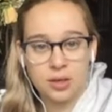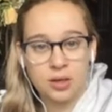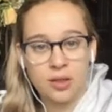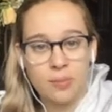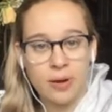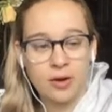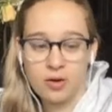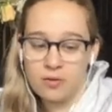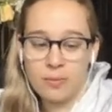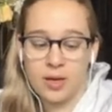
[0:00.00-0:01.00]
in the
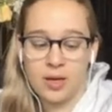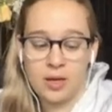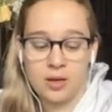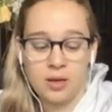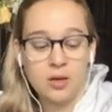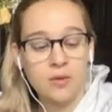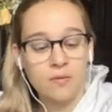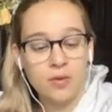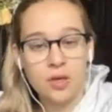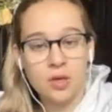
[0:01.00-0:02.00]
background of my
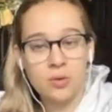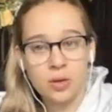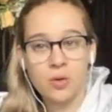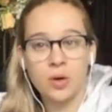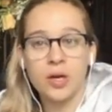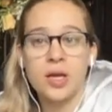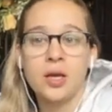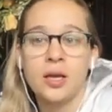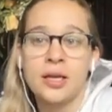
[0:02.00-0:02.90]
video recording.